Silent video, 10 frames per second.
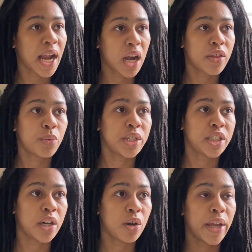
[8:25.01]
out of the
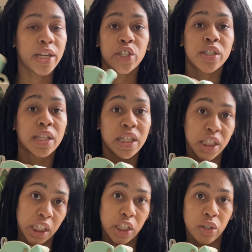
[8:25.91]
window and just
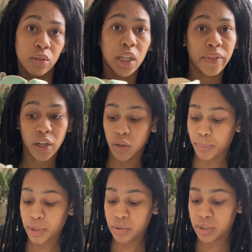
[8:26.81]
continued loving on the
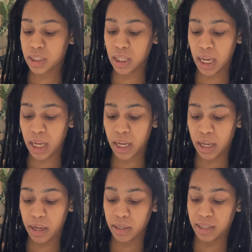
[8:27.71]
boots
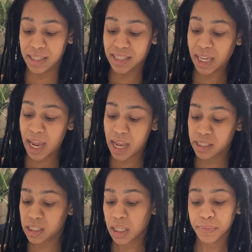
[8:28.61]
and these
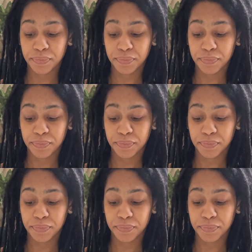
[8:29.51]
skates